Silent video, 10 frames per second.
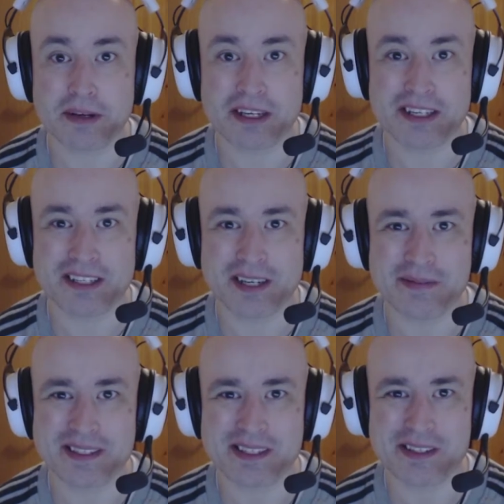liking,
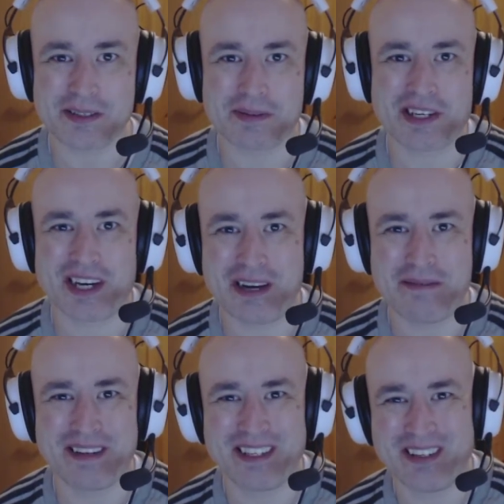commenting,
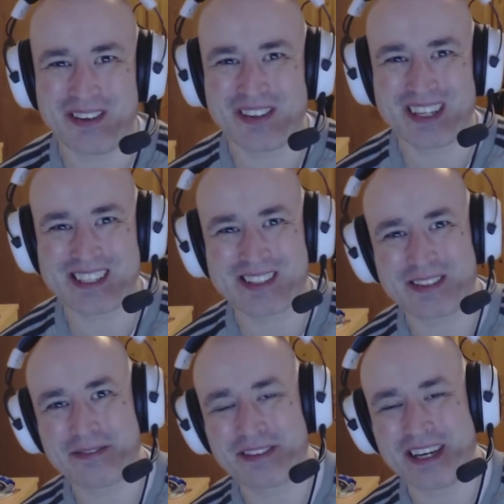subscribing, and all that
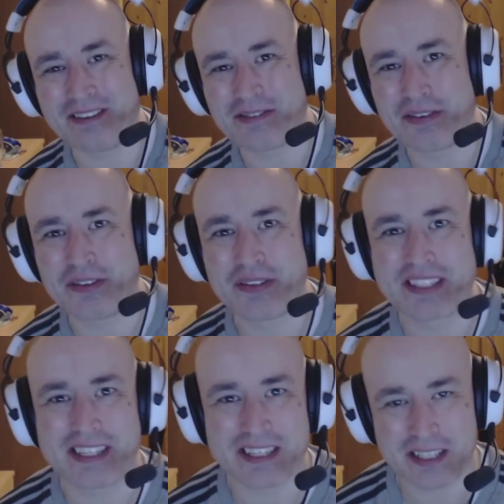stuff that everyone always,
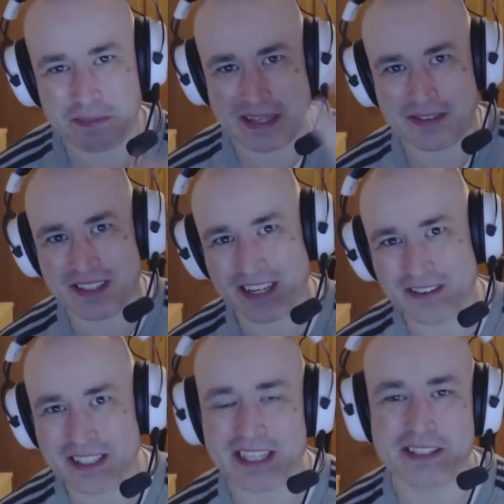like, spews out at
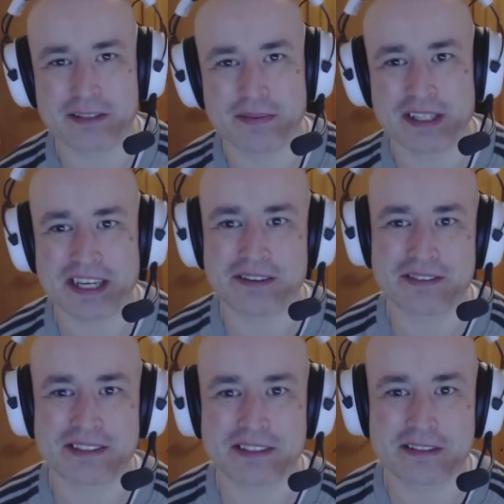the ends of videos
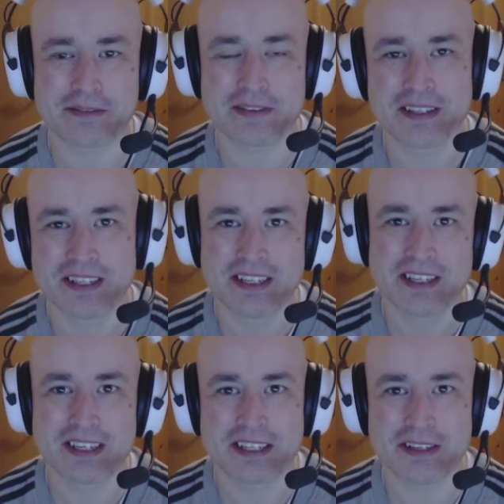and stuff.
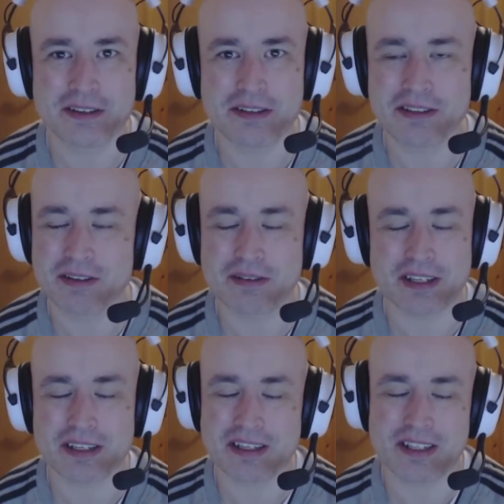
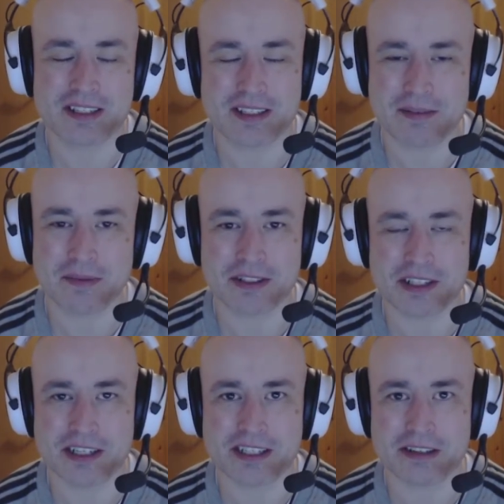It's, I'm not trying
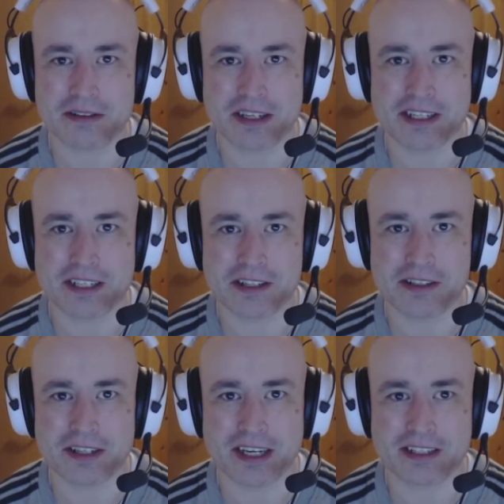to tell you guys how to suck
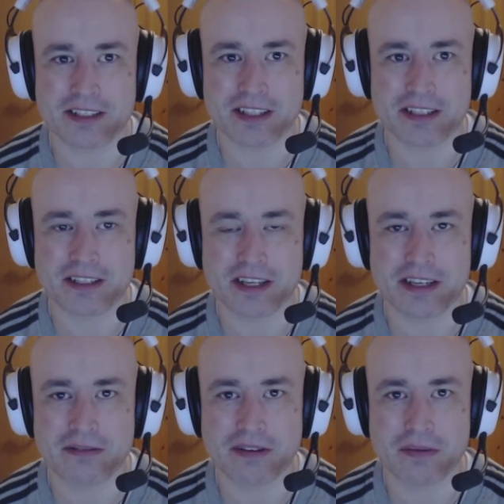eggs. At the end of the day,
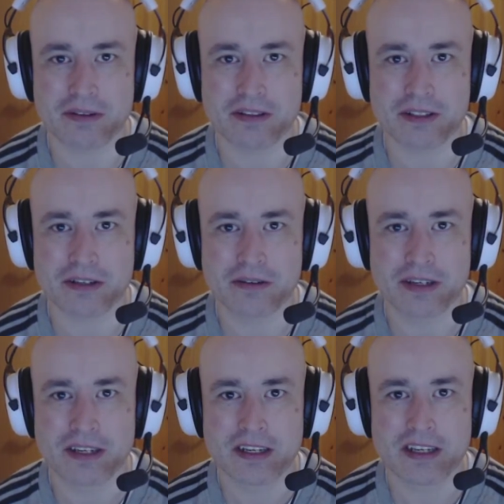you know what to do.
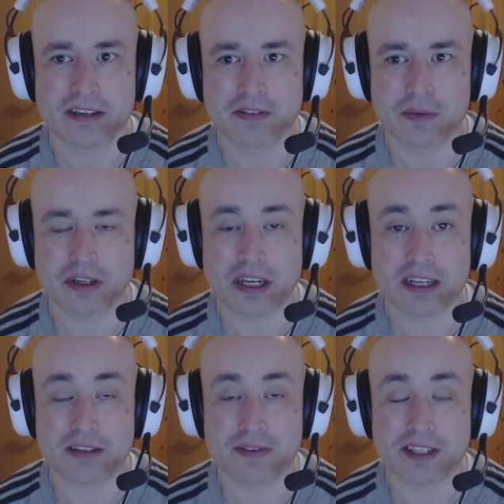If you want to like
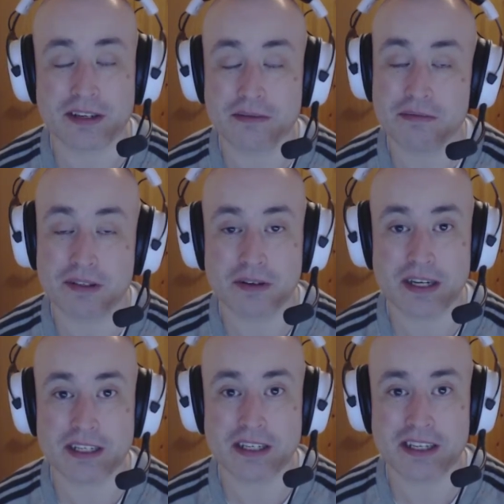the video, go ahead
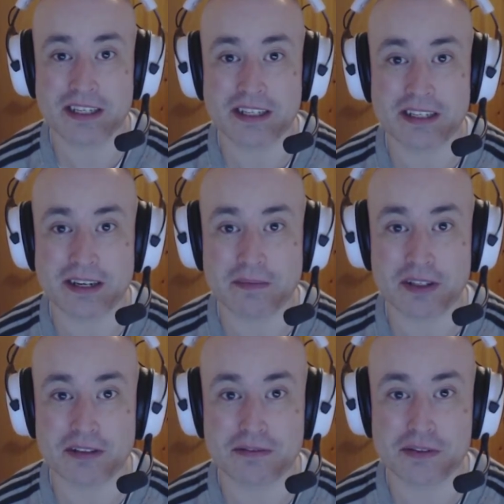and like it. I'm not
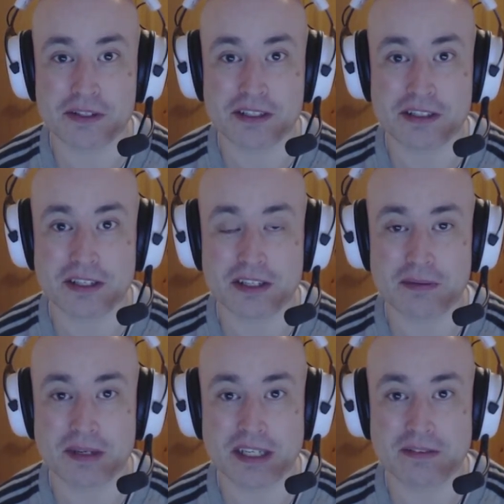going to force you. You know what I
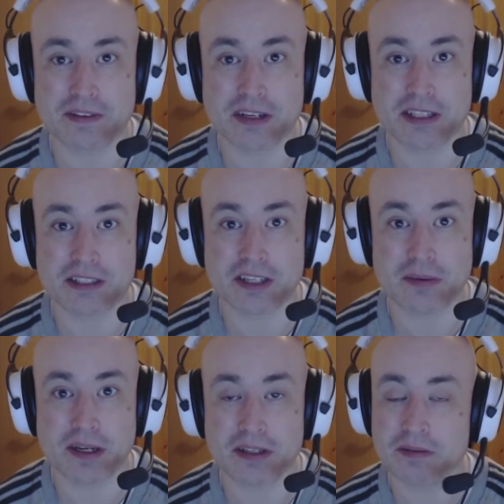mean? If you like to
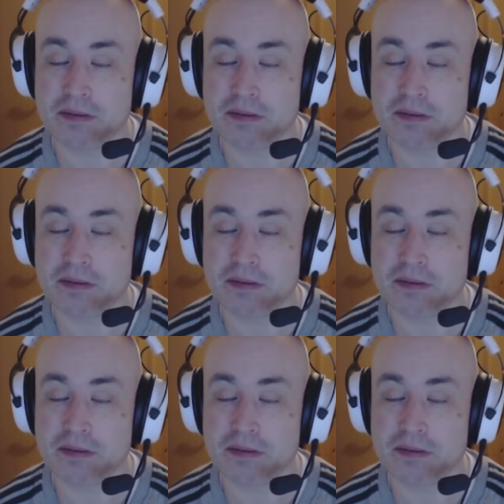comment,